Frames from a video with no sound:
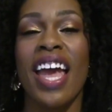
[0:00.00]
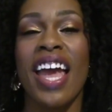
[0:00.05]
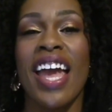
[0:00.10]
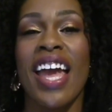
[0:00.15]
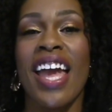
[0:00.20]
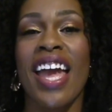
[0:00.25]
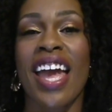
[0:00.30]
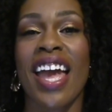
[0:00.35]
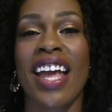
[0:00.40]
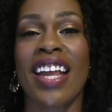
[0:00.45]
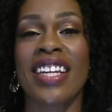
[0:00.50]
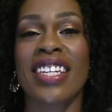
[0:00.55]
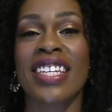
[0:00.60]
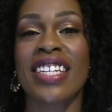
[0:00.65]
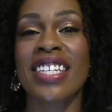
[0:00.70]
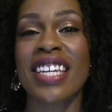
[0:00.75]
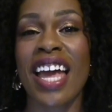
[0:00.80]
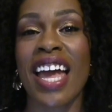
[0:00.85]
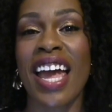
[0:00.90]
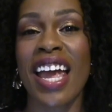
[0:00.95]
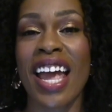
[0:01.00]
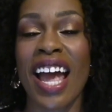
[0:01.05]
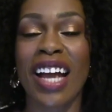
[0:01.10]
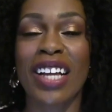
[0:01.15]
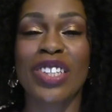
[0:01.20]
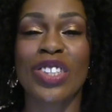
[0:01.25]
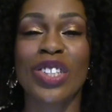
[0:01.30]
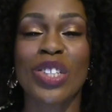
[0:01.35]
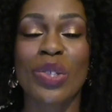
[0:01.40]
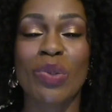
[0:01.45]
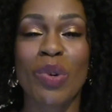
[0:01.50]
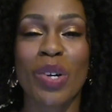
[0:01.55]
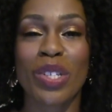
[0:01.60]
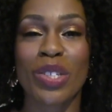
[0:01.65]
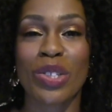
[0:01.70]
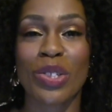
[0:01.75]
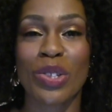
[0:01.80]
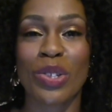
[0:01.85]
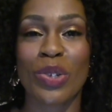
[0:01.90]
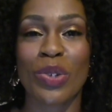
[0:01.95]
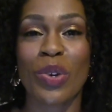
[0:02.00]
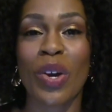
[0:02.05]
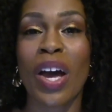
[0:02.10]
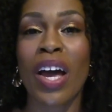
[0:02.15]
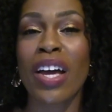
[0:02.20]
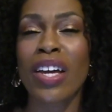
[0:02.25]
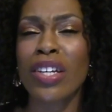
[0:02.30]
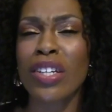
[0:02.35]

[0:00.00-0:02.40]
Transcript: and today I just want to